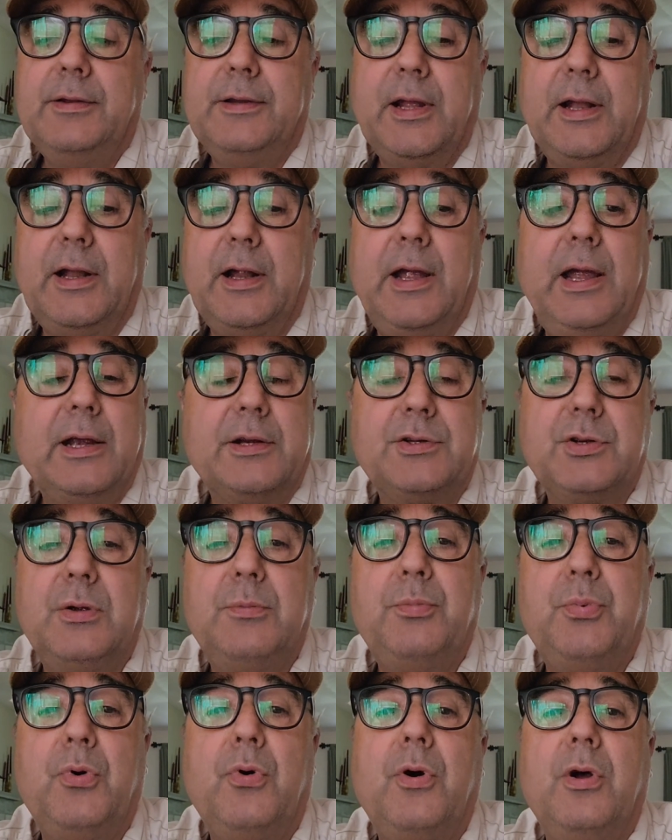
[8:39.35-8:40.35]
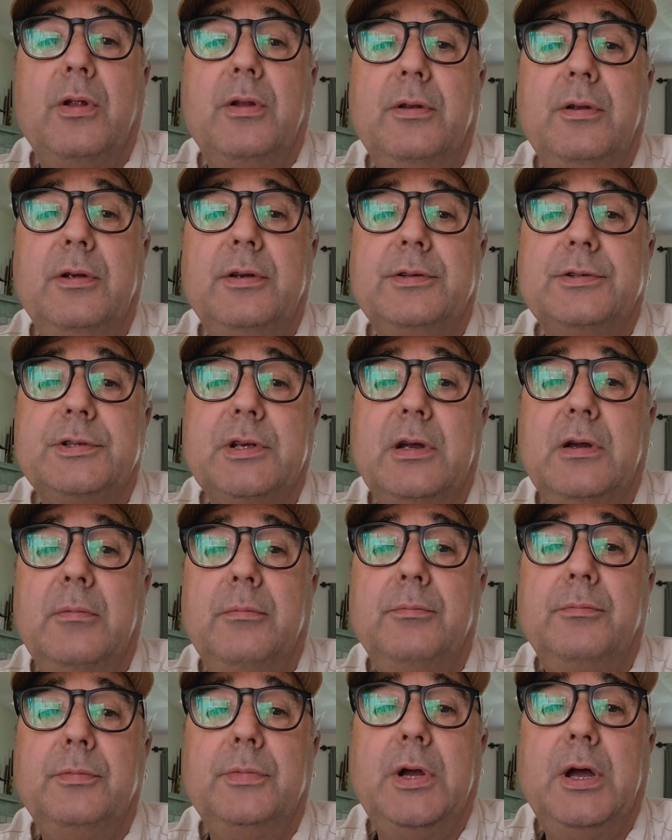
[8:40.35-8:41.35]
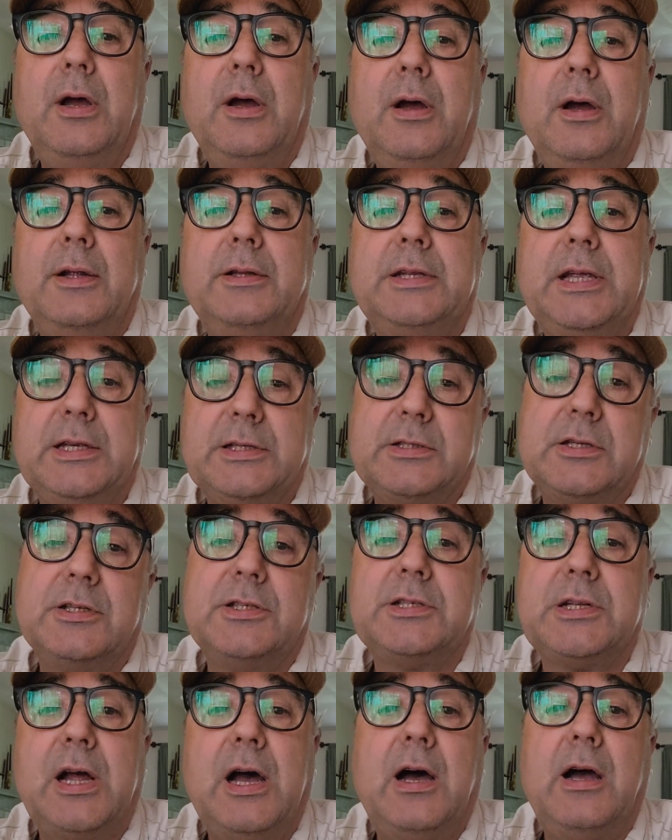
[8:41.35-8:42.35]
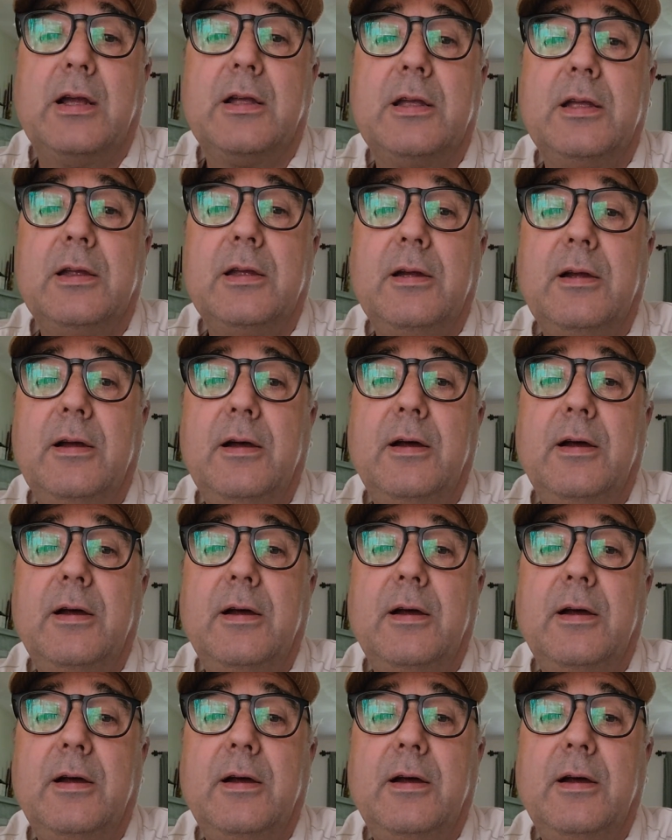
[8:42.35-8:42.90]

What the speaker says: that I actually bought some Tesla stock.